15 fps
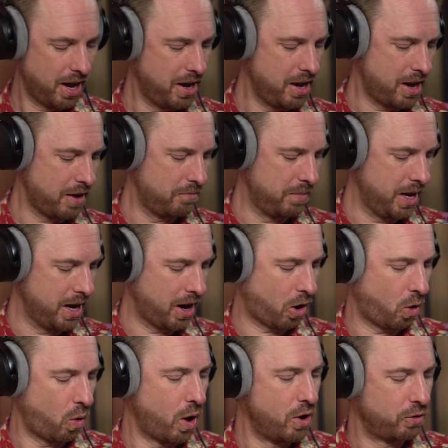Can you give me a
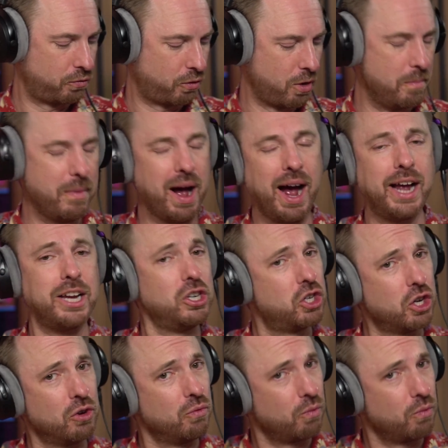quote from ancient